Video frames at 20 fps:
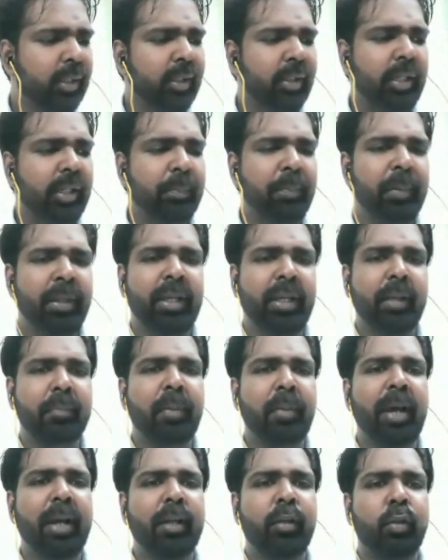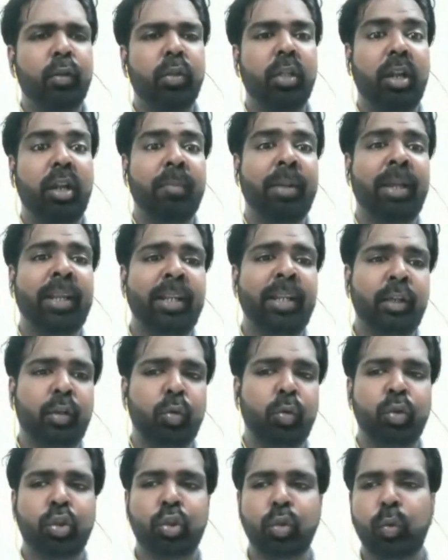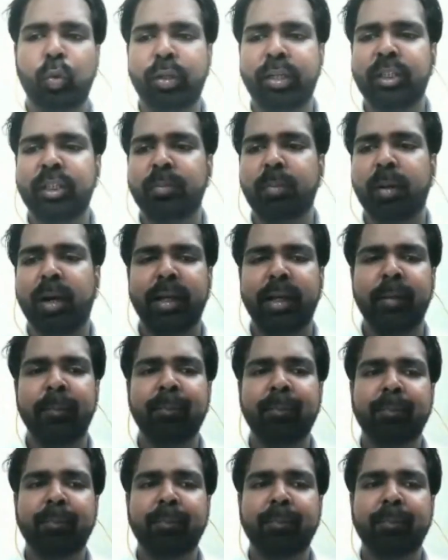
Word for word: let me get back to the remaining two stories by